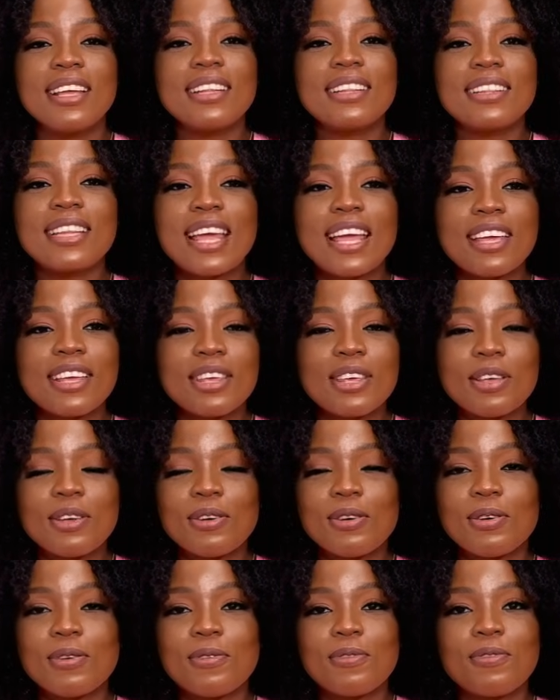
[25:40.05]
Thank
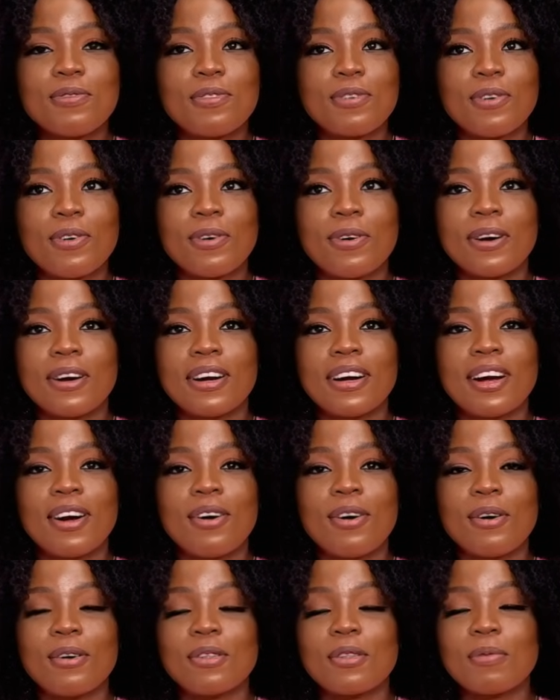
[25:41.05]
you for
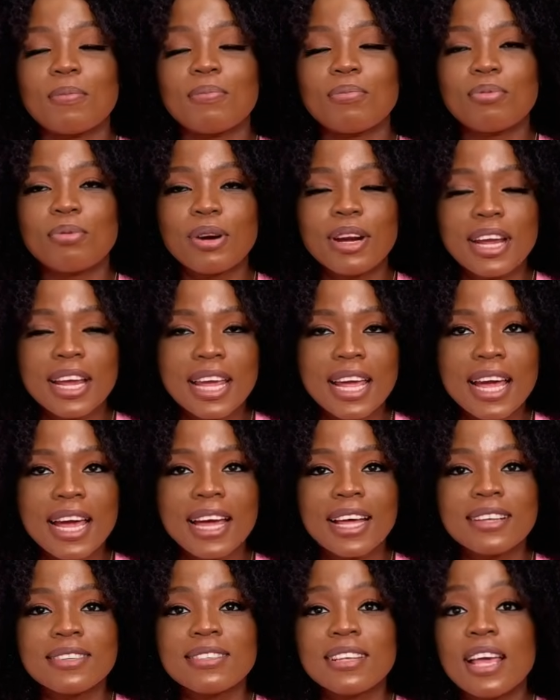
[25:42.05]
all the
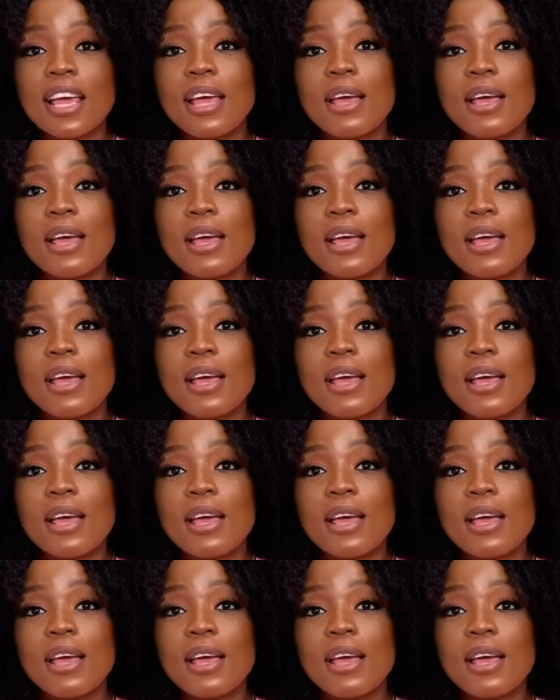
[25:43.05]
prayers.